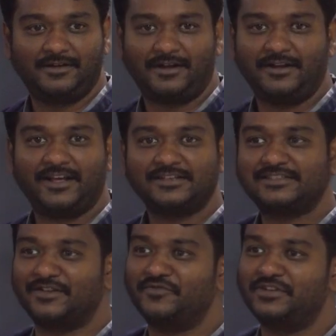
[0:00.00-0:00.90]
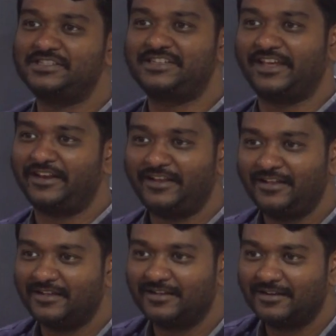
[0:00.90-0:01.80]
and ask someone is staring?
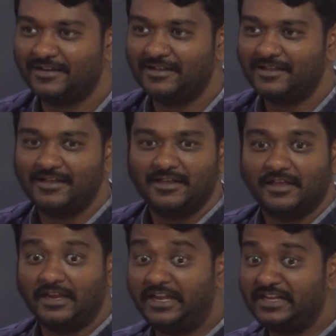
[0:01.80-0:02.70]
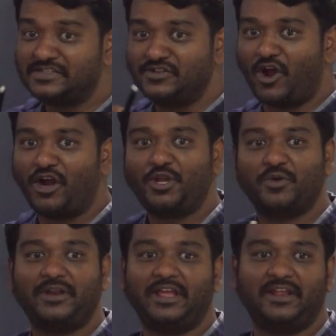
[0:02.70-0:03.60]
It is not
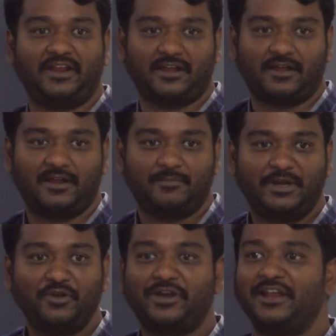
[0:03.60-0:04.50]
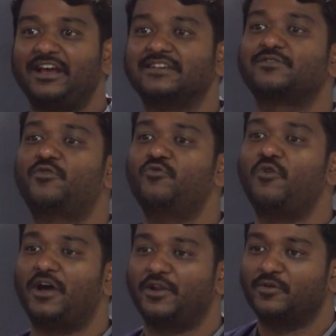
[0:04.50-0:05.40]
your area, but you can ask, who
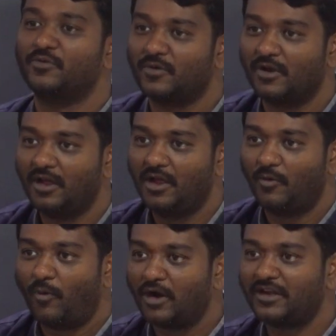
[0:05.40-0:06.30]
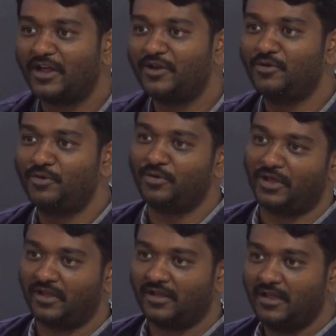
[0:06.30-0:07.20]
are you? What are you doing?